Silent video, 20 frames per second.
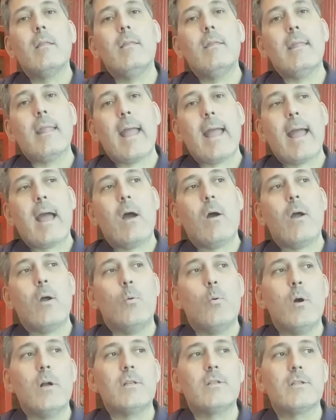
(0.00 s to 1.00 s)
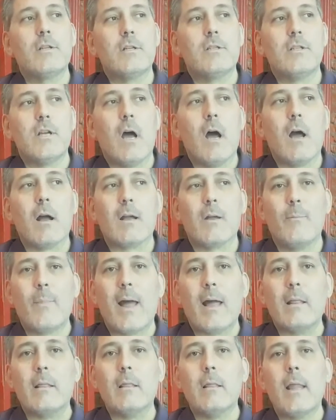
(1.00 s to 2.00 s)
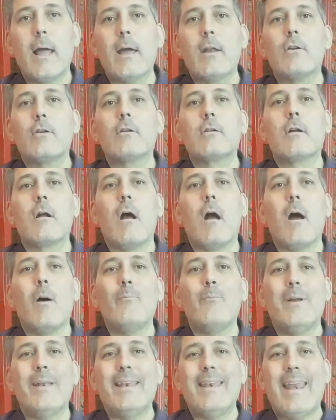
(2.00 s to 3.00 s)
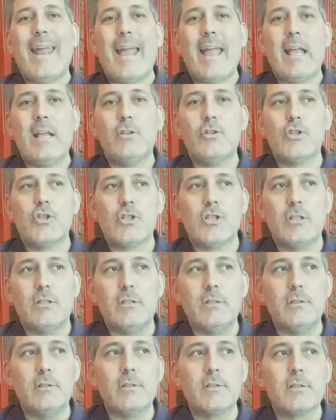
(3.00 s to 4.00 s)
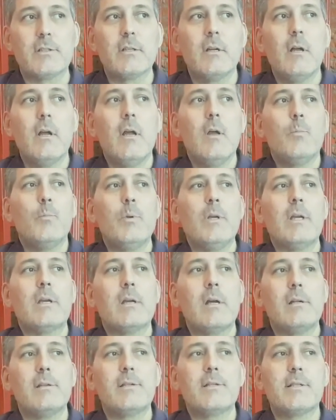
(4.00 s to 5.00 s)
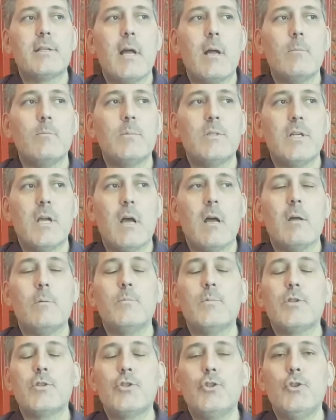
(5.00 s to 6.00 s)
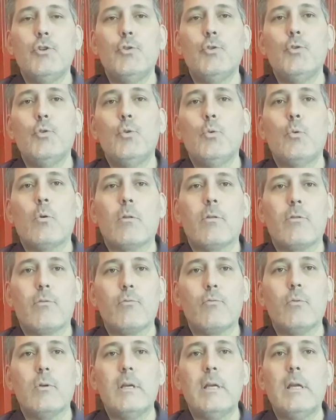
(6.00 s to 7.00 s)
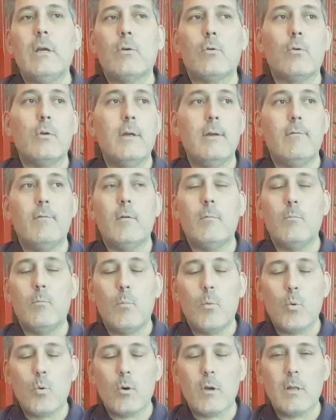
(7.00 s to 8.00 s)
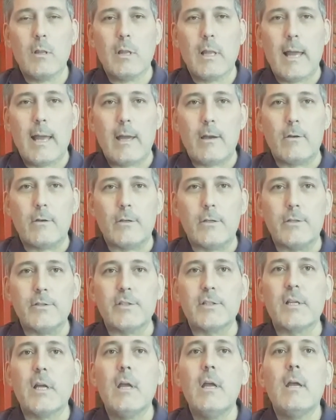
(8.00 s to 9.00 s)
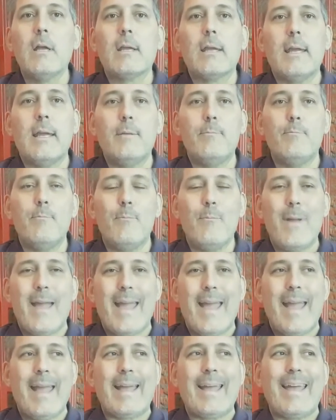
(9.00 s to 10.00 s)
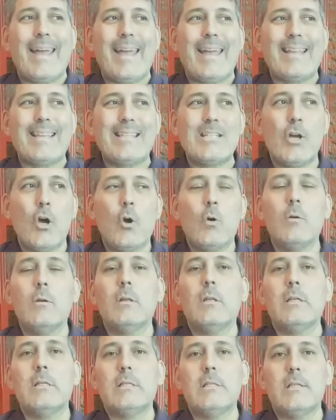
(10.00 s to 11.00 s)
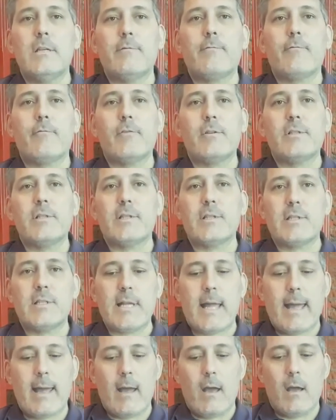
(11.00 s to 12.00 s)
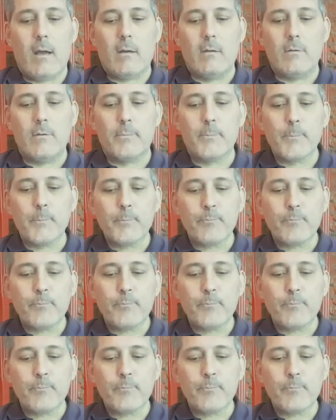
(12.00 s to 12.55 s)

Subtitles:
Now I want to talk about letter combinations, because sometimes 2 or 3 or even more letters can make a totally different sound.